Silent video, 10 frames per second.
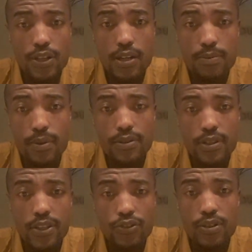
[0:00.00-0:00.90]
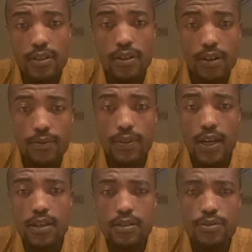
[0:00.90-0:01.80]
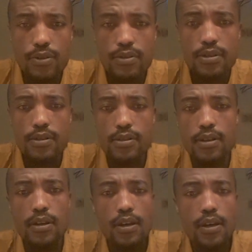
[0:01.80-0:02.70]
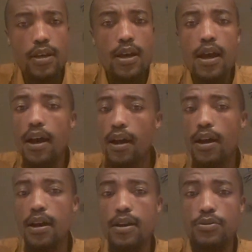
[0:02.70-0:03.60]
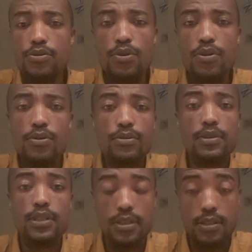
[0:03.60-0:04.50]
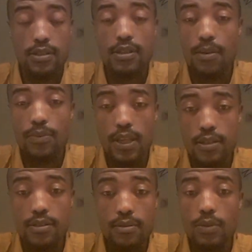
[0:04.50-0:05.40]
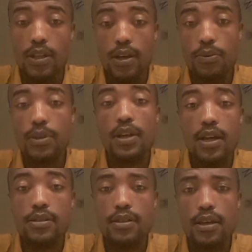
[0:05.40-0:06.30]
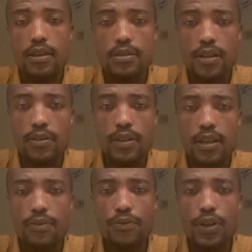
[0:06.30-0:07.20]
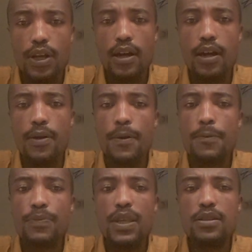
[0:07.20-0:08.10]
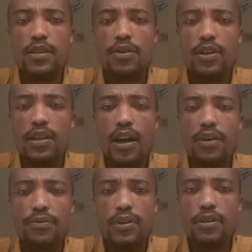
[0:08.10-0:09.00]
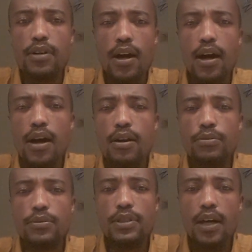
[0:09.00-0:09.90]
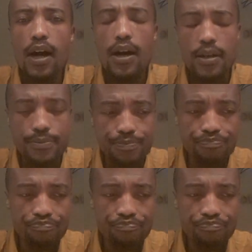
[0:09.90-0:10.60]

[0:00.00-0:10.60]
exploitation of their resources. So it's something similar with us here in Southern Africa. In Southern Africa, we are